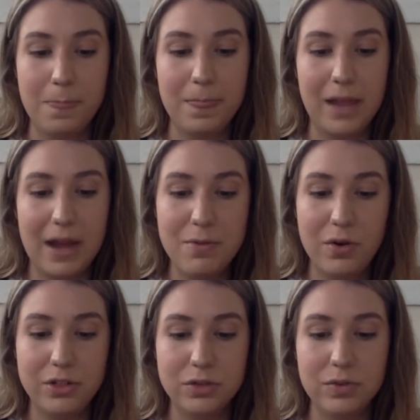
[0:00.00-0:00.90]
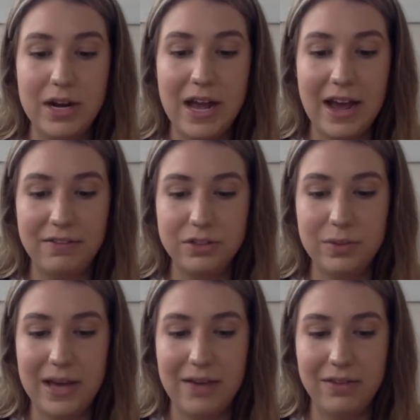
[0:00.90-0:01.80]
I'm going to read it after
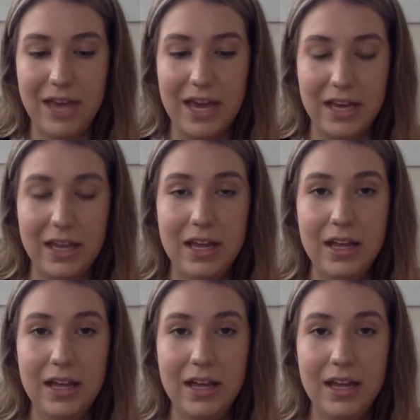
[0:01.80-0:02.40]
we have cake,